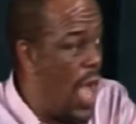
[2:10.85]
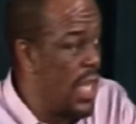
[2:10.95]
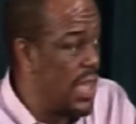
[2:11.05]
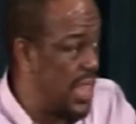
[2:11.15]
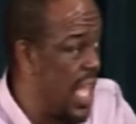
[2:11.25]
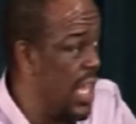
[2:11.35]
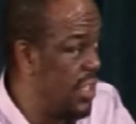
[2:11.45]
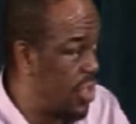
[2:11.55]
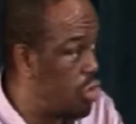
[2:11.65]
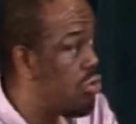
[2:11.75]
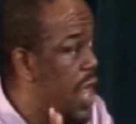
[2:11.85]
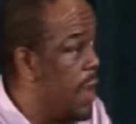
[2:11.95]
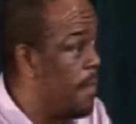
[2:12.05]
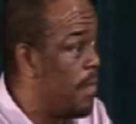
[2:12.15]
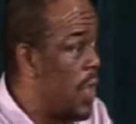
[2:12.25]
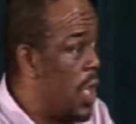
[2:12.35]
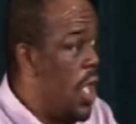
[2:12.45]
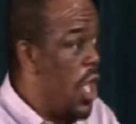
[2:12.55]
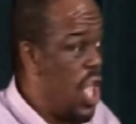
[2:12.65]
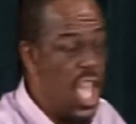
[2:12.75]
thin stream,
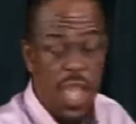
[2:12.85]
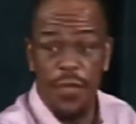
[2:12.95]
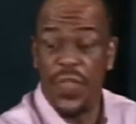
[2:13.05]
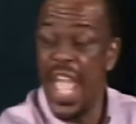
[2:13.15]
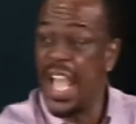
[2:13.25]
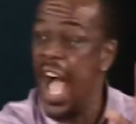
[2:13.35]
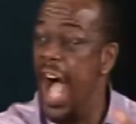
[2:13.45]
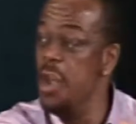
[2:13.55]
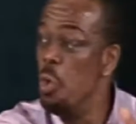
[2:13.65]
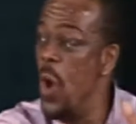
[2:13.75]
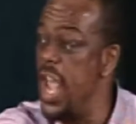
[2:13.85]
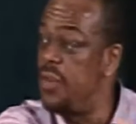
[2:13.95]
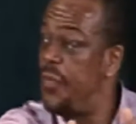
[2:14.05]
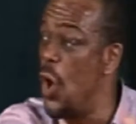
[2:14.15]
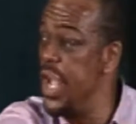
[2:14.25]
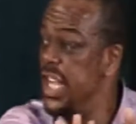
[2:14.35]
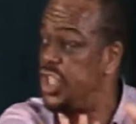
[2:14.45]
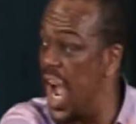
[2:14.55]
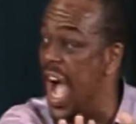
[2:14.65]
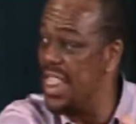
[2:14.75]
if they can't wait for each
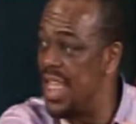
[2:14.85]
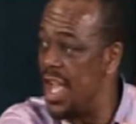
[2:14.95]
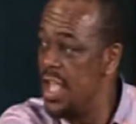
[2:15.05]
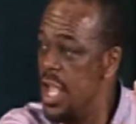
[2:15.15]
other,